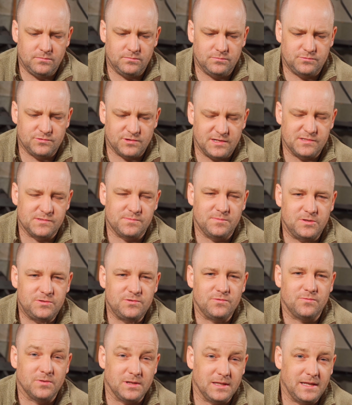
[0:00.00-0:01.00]

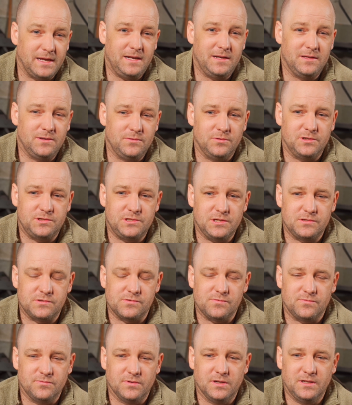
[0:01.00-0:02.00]
transmission related, which
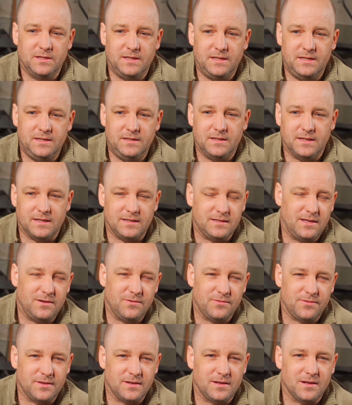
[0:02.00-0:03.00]
isn't really, I
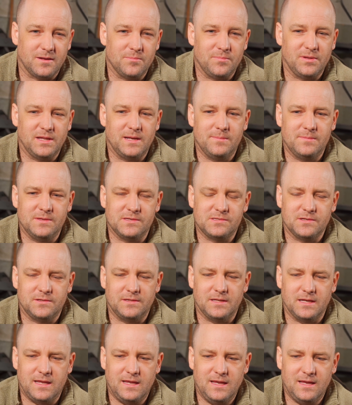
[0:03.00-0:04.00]
don't think I can blame this
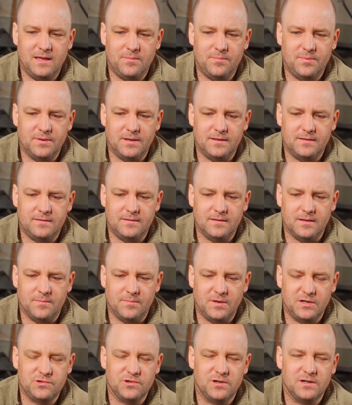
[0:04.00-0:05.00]
on the kit, but
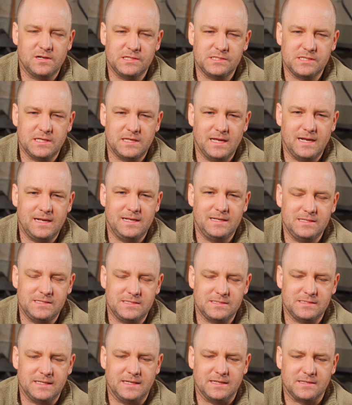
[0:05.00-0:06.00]
my truck is a
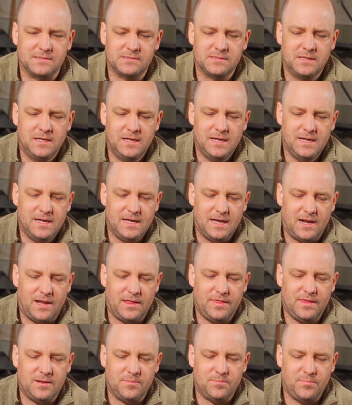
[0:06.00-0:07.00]
96, and I
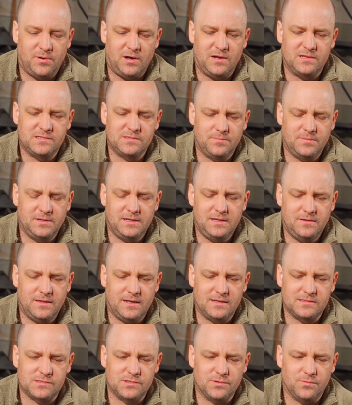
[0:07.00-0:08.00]
think possibly
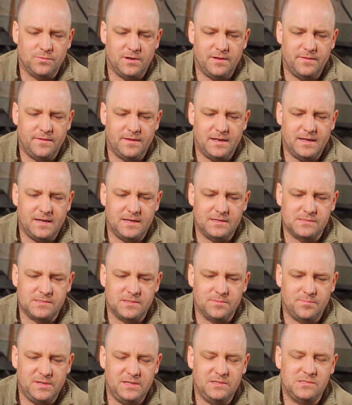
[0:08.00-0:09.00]
that's the one that has
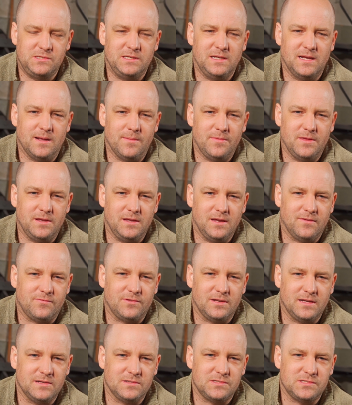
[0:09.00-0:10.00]
the PCM that you have
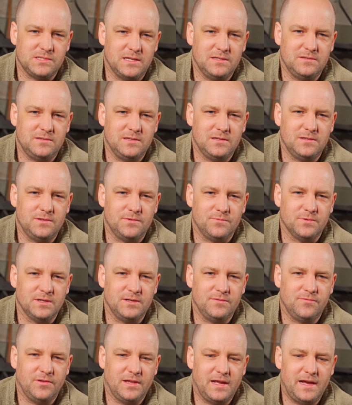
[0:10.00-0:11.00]
to get sent in and
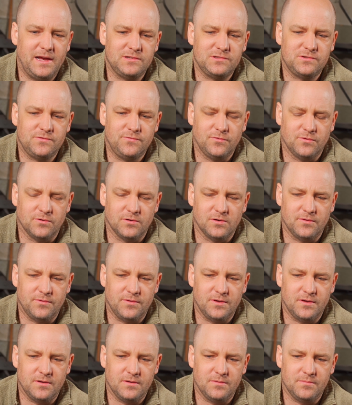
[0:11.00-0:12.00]
reflashed for
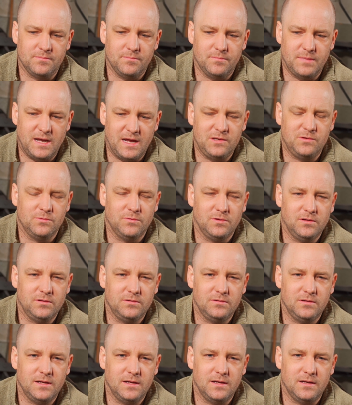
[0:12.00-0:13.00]
the
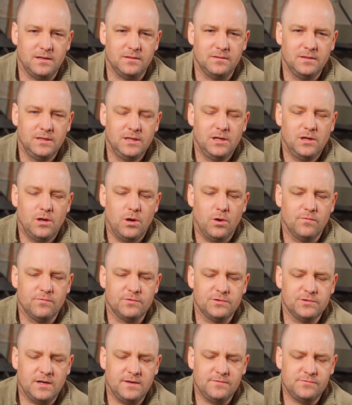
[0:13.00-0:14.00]
manual
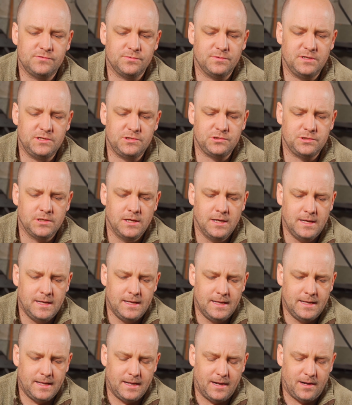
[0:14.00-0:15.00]
overdrive switch.
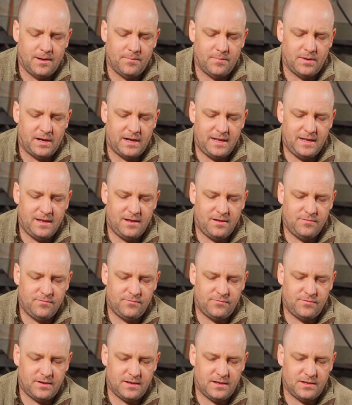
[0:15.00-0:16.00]
I
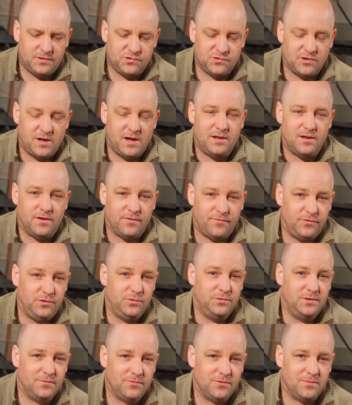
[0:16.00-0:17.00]
have tried a
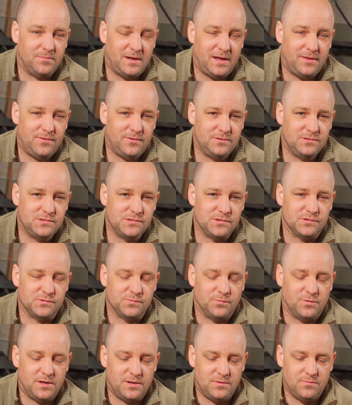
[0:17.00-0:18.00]
few different methods. There's
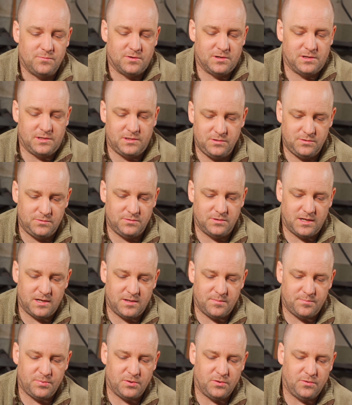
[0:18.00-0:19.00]
one where
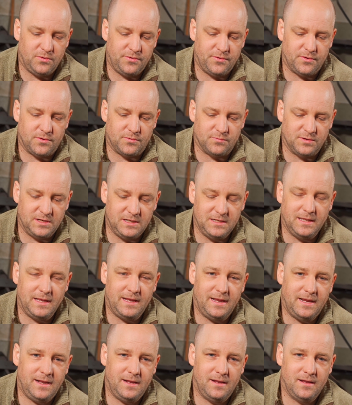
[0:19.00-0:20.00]
you pull the
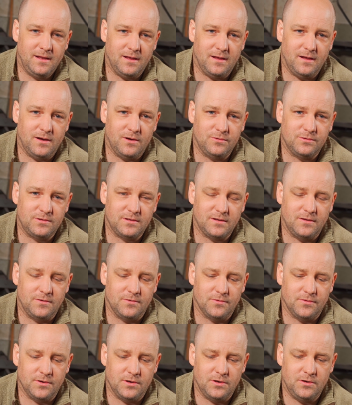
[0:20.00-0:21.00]
relay out
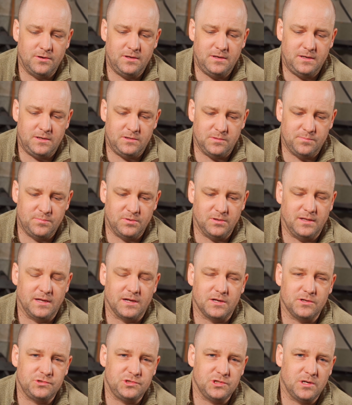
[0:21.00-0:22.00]
under the hood and you put
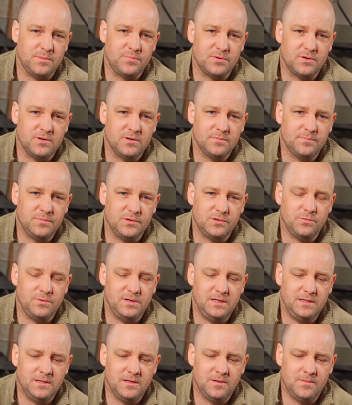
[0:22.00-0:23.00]
like a jumper
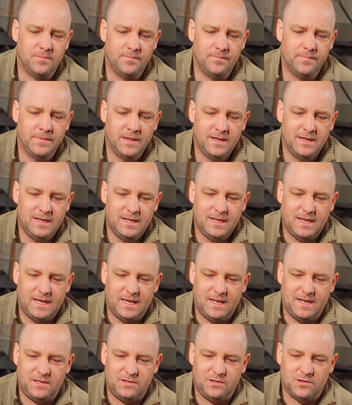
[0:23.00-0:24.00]
between them,
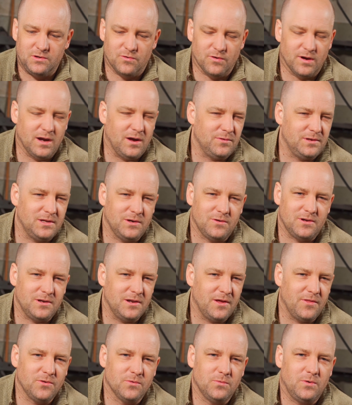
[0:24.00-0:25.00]
and then you ground out
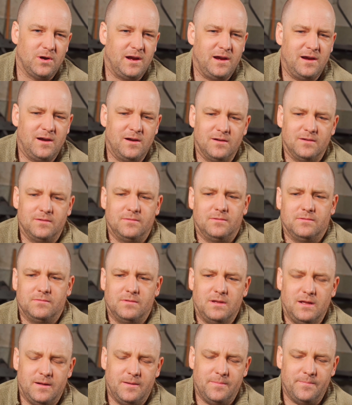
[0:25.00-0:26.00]
another wire,
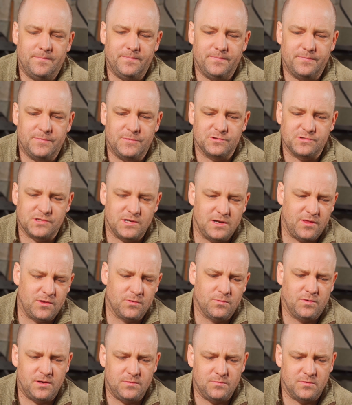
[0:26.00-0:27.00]
and there's
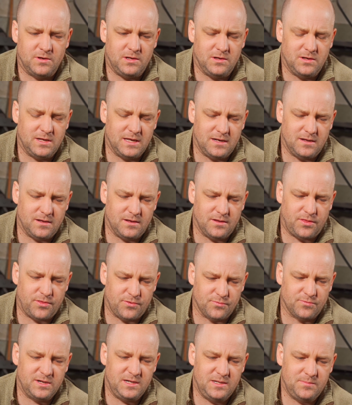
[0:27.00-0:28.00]
another one where you get a
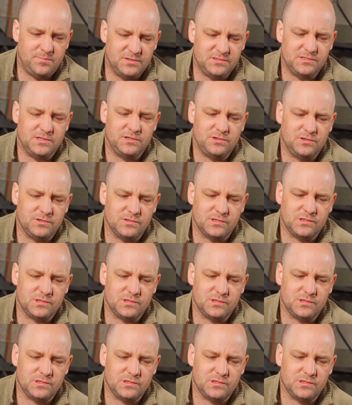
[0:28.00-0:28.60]
3-position